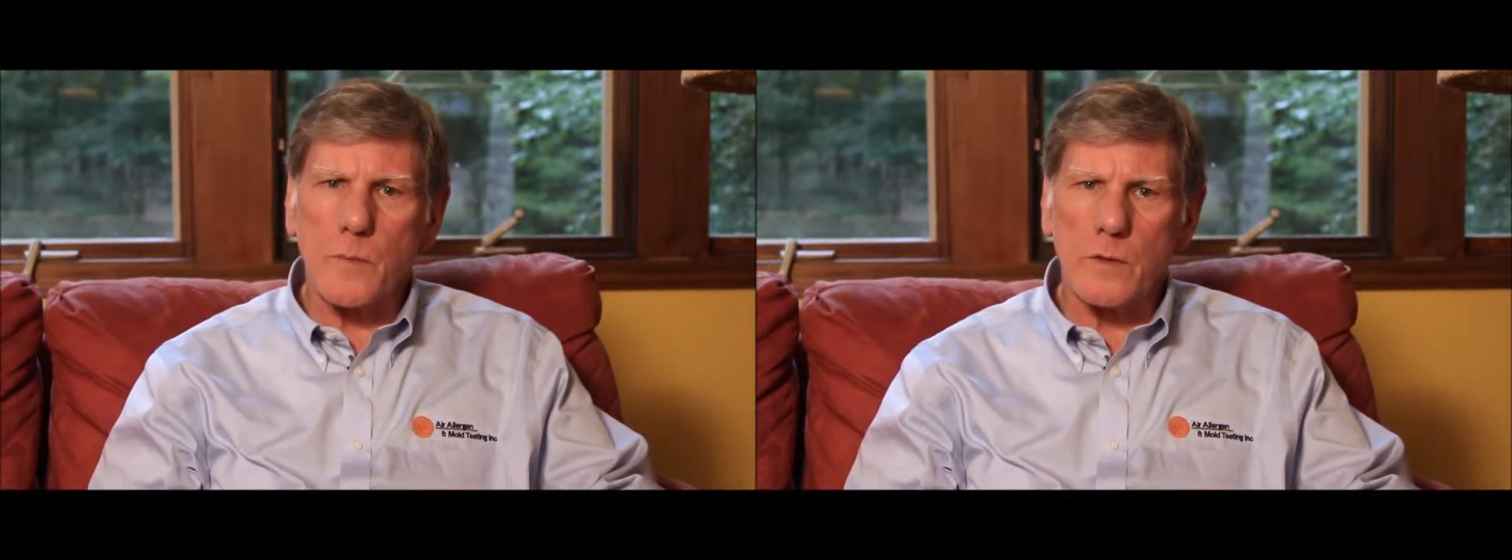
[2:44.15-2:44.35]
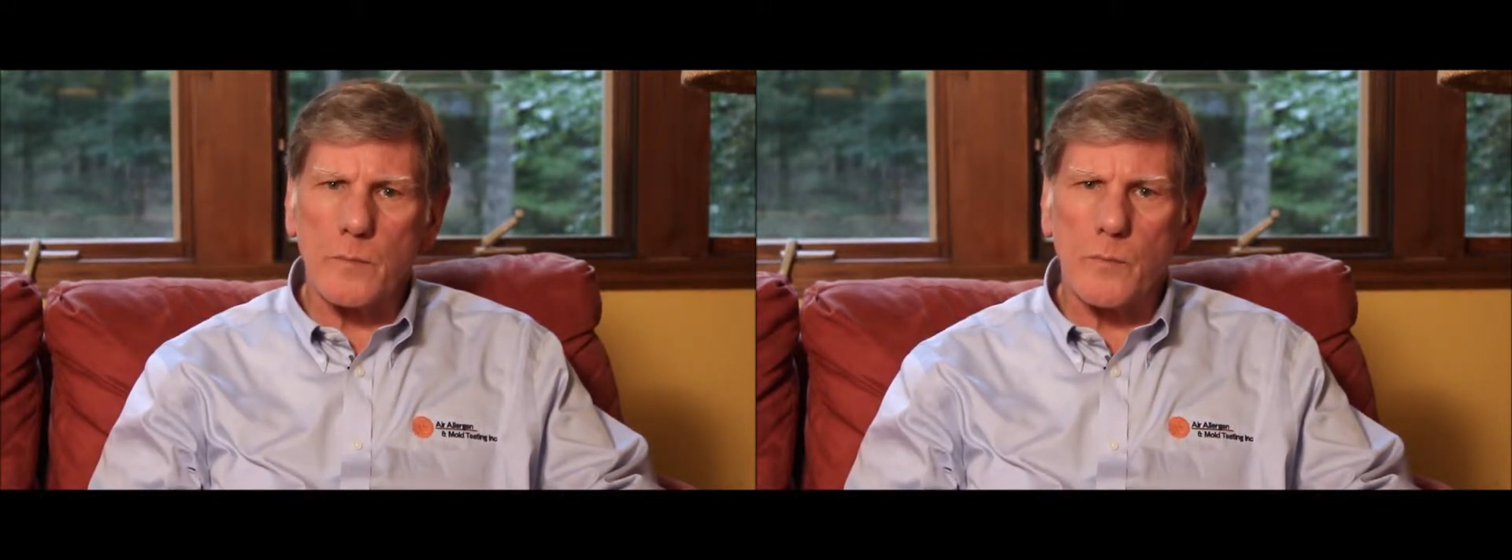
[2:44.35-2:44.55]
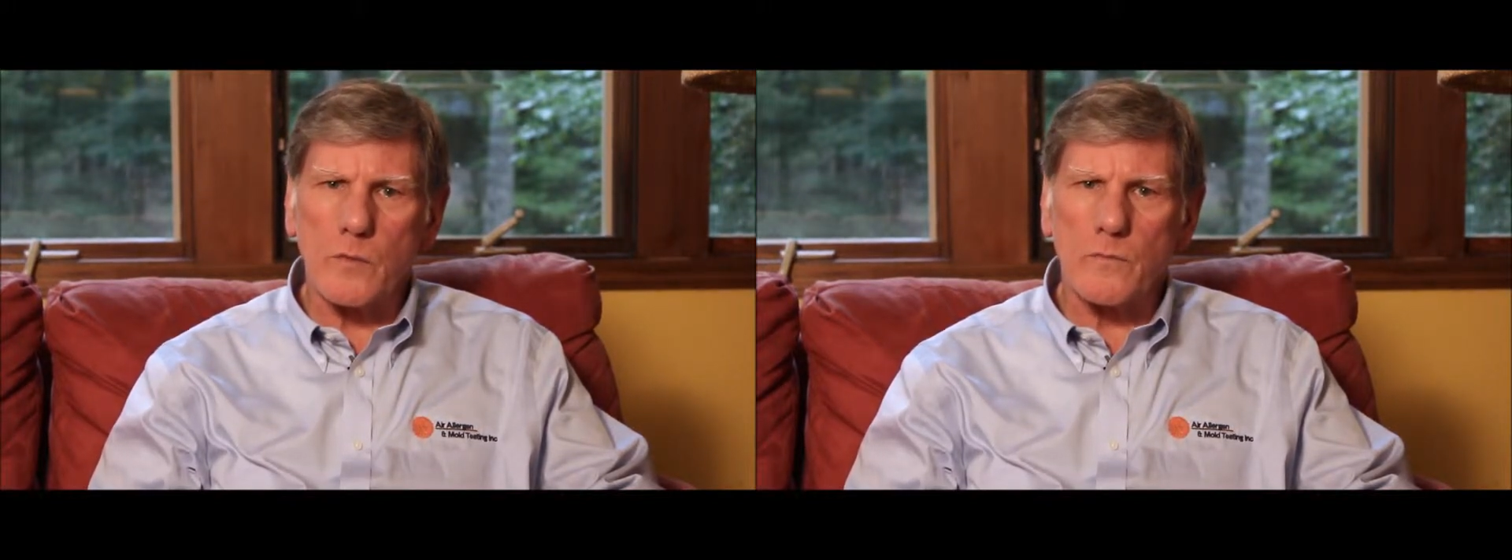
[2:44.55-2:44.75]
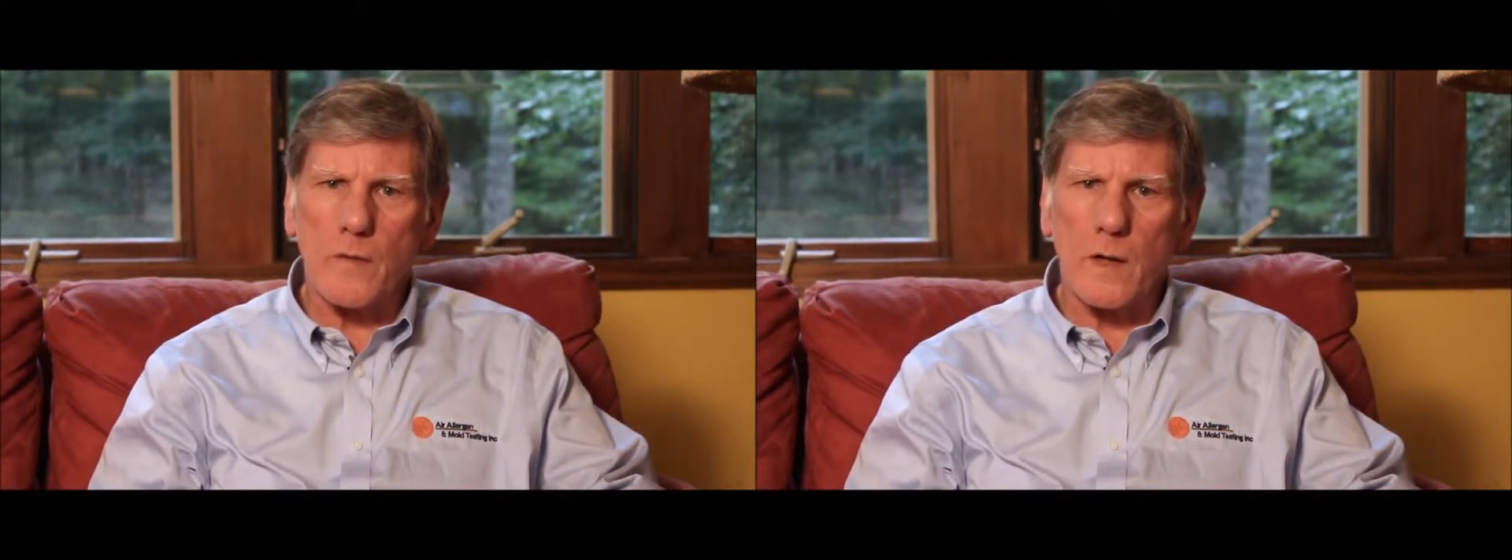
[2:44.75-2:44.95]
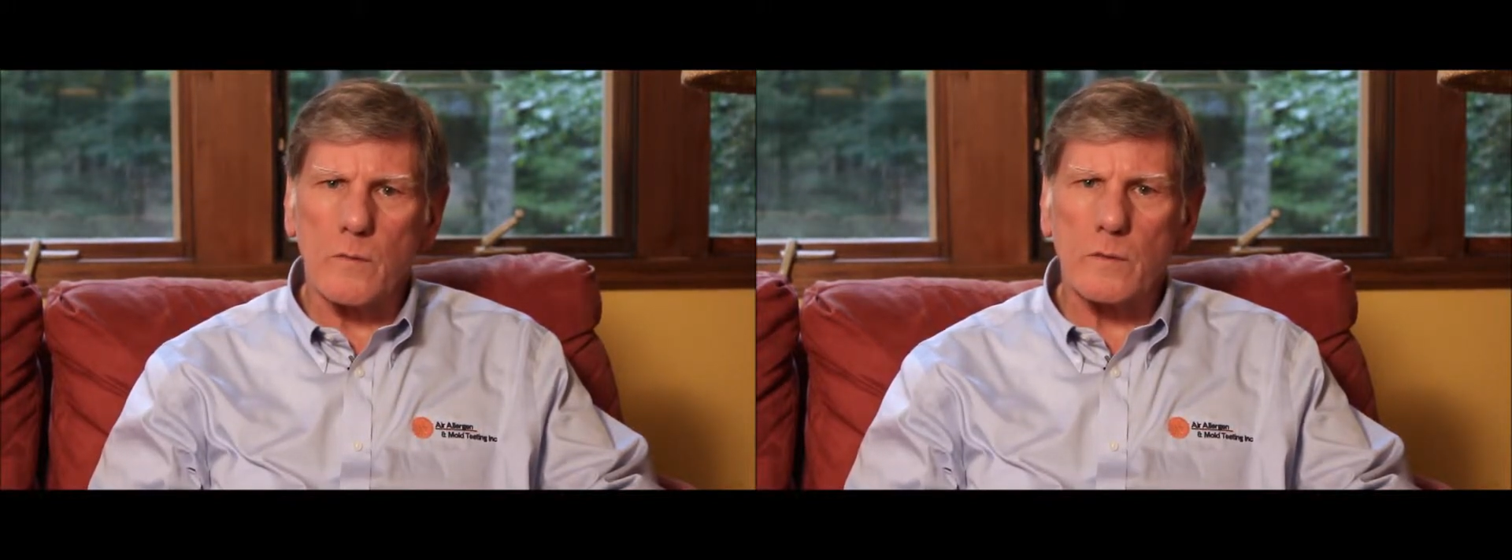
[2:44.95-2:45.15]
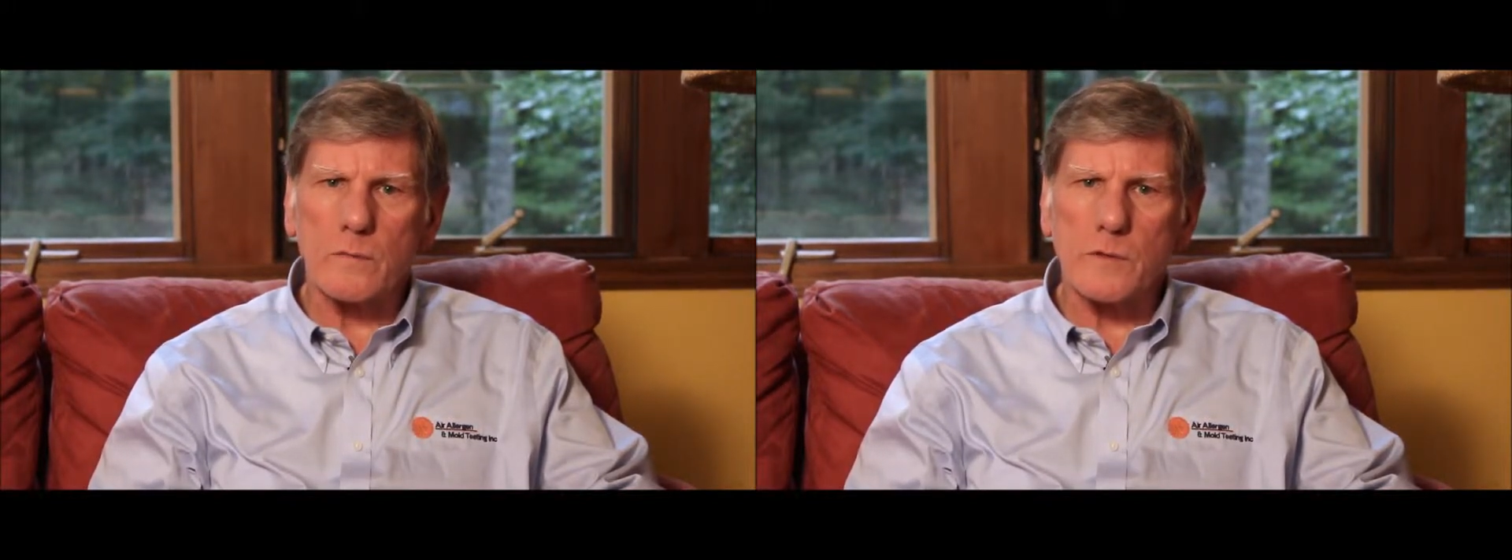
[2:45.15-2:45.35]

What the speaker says: better profile with